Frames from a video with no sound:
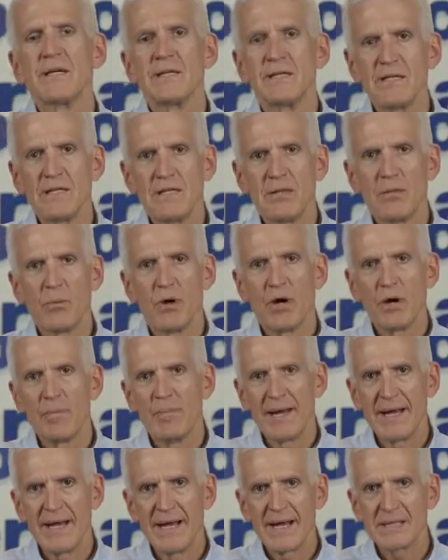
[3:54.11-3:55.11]
LED wall
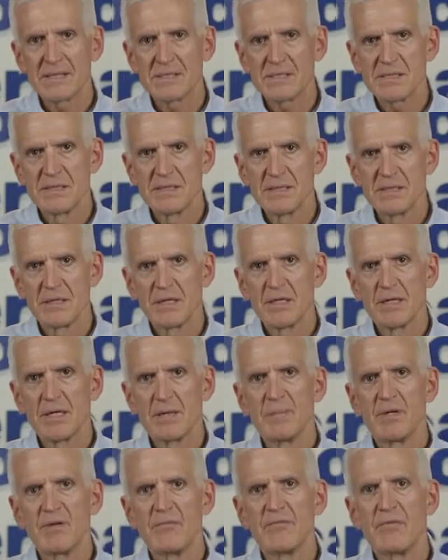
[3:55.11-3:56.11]
packs
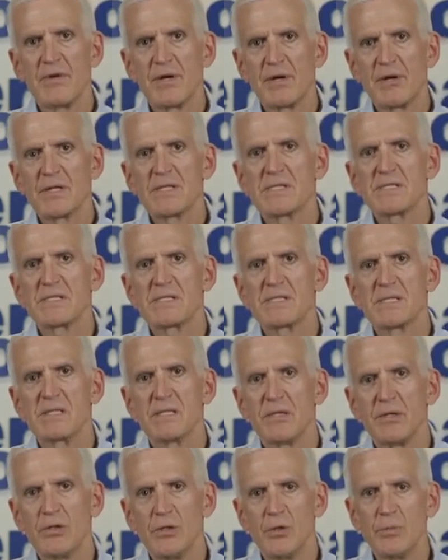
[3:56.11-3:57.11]
come in various
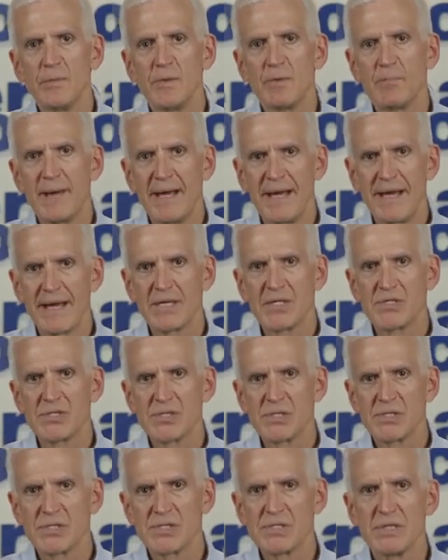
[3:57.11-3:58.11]
lumen
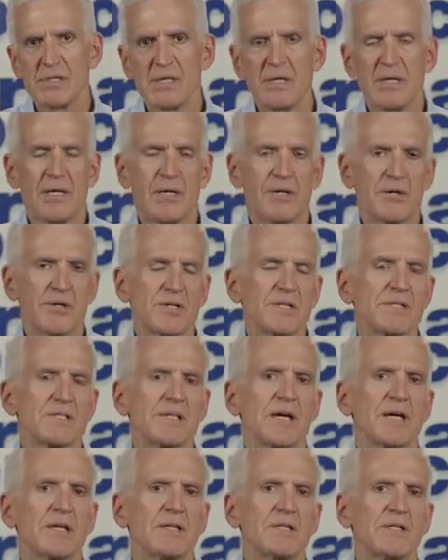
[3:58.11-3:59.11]
packages and are
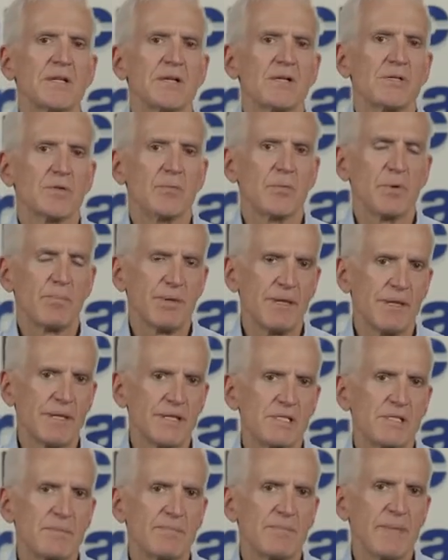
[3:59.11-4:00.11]
designed to replace